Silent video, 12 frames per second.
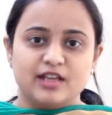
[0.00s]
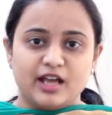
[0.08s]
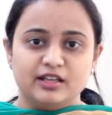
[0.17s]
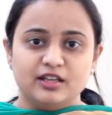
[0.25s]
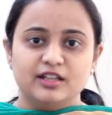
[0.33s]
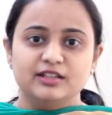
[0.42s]

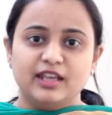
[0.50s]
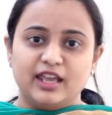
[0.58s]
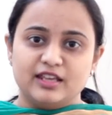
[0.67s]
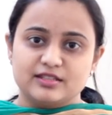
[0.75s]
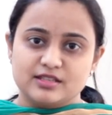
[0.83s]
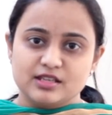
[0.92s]
done in
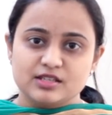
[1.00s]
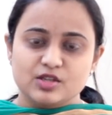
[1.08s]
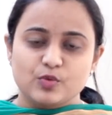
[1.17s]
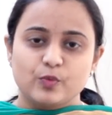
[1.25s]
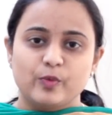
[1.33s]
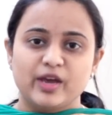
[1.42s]
cases
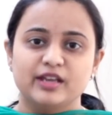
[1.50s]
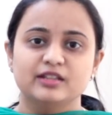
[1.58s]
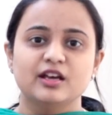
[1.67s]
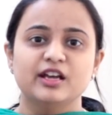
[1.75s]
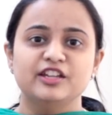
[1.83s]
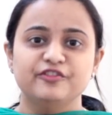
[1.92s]
where
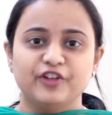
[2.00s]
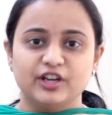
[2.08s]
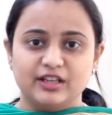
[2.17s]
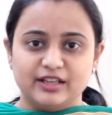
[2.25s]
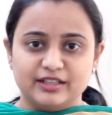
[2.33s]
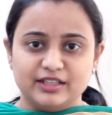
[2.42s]
the
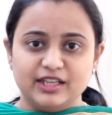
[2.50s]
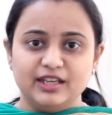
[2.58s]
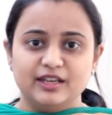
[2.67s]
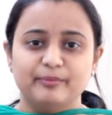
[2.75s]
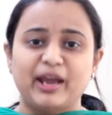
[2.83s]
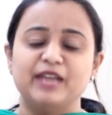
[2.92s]

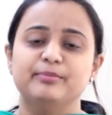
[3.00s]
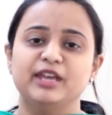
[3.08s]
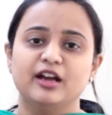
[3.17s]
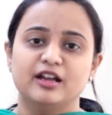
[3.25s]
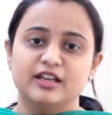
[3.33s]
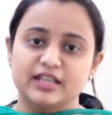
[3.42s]
infertility might
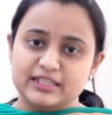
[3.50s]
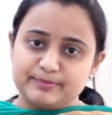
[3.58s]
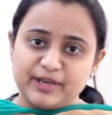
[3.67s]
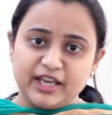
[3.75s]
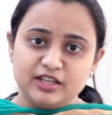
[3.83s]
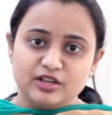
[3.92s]
be
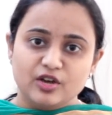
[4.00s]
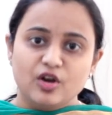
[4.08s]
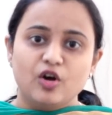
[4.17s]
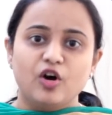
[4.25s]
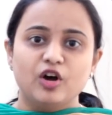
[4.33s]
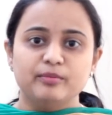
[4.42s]
unexplained
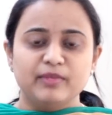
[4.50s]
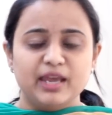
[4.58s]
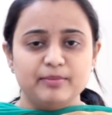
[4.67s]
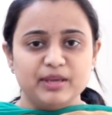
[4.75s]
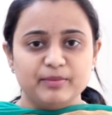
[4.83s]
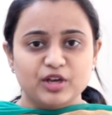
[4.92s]
or
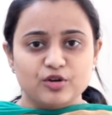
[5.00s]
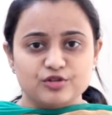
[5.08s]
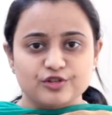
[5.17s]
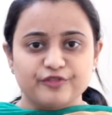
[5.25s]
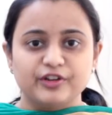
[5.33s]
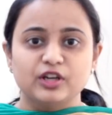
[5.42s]
may be
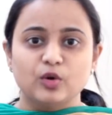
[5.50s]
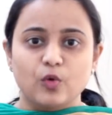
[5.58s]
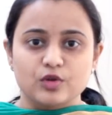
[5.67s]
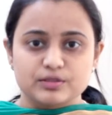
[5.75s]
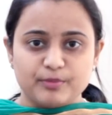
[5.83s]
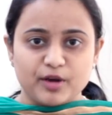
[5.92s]
because of a
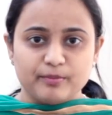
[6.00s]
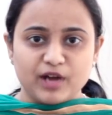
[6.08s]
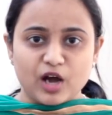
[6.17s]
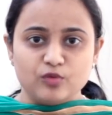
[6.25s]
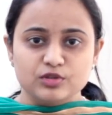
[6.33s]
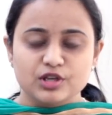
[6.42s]
low sperm
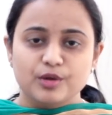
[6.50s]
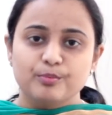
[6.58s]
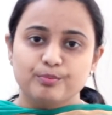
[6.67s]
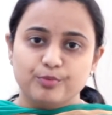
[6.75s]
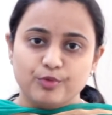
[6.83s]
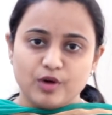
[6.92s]
count,
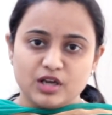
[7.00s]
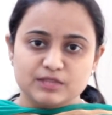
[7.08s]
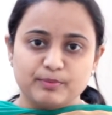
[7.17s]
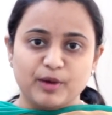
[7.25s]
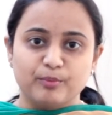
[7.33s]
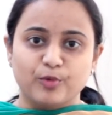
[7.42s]
poor
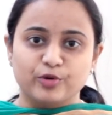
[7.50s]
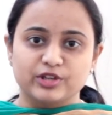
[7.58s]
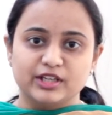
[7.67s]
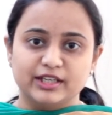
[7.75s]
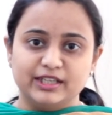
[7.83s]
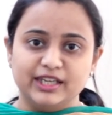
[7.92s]
sperm
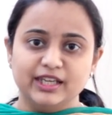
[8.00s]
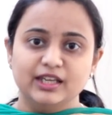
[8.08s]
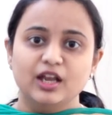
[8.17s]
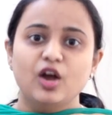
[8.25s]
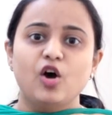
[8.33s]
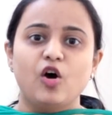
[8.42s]
motility,
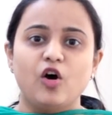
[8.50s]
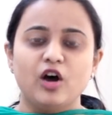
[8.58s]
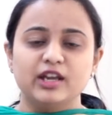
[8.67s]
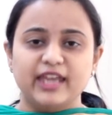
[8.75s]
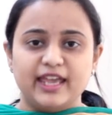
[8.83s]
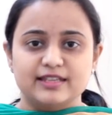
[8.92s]

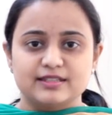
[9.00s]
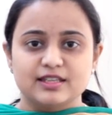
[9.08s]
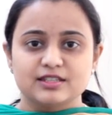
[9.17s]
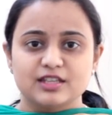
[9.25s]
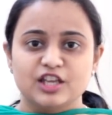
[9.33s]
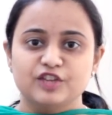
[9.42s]
or
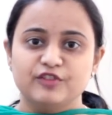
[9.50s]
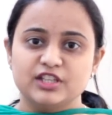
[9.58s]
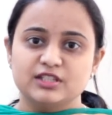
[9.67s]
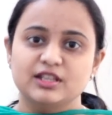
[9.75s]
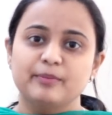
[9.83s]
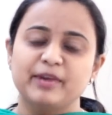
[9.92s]
cases in
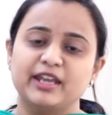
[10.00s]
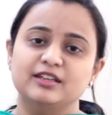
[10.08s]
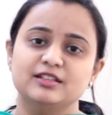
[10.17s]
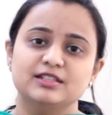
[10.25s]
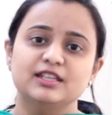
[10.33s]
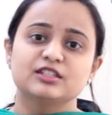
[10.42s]
which the
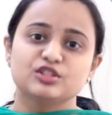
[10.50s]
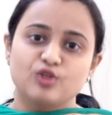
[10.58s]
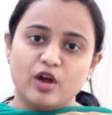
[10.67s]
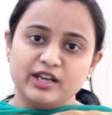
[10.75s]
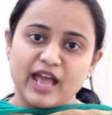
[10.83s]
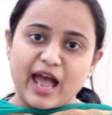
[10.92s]
pregnancy is
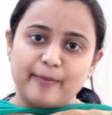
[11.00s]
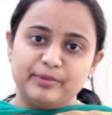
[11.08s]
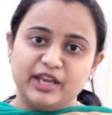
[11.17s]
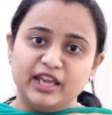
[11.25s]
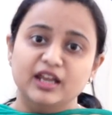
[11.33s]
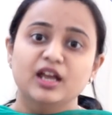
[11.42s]
not
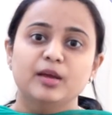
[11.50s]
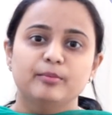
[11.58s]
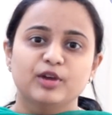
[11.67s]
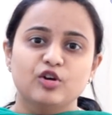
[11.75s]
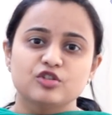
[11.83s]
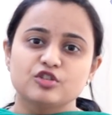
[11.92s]
happening
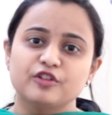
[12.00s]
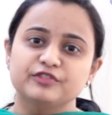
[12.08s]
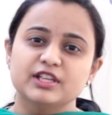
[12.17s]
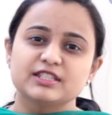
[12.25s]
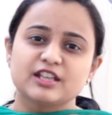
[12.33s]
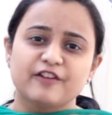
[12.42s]
because of
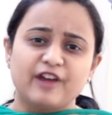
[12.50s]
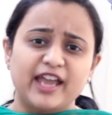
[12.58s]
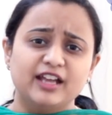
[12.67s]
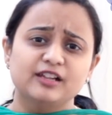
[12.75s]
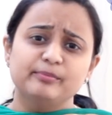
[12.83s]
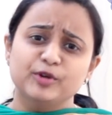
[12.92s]
the
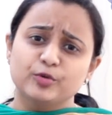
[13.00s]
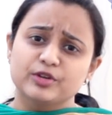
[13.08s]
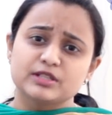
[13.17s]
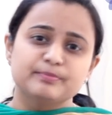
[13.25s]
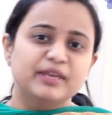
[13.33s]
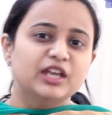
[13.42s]
cervical
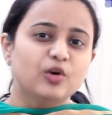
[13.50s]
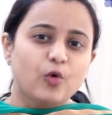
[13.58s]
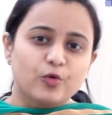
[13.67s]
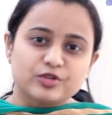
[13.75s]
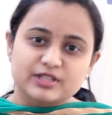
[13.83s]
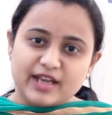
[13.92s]
mucus being
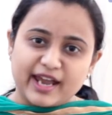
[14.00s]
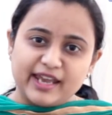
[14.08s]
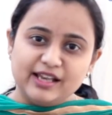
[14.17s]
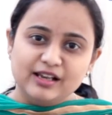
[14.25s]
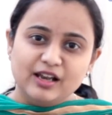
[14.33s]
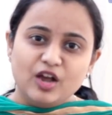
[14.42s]

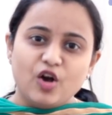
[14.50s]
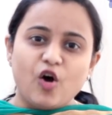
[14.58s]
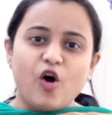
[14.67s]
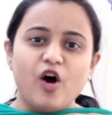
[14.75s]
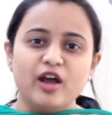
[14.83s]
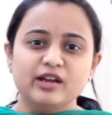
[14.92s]
hostile
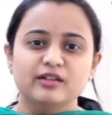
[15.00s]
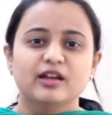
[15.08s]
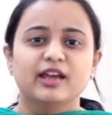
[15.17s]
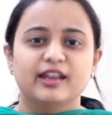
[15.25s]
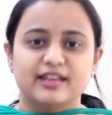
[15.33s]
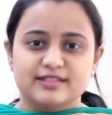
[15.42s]
or
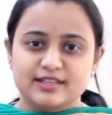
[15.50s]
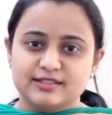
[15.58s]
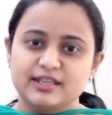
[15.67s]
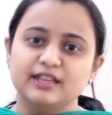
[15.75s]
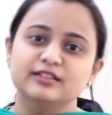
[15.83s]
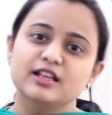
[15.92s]

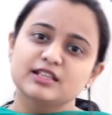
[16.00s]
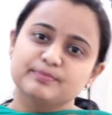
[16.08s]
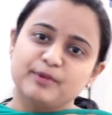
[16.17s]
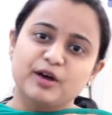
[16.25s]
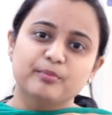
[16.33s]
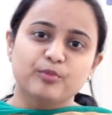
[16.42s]
resisting the
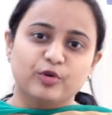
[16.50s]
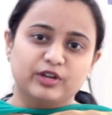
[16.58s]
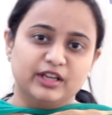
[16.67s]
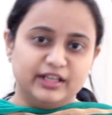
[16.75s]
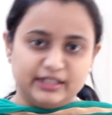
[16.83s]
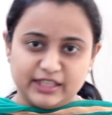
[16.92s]
sperm
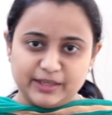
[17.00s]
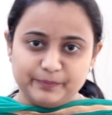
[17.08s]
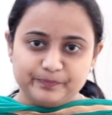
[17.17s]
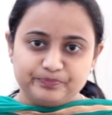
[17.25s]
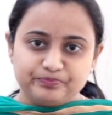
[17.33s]
motility.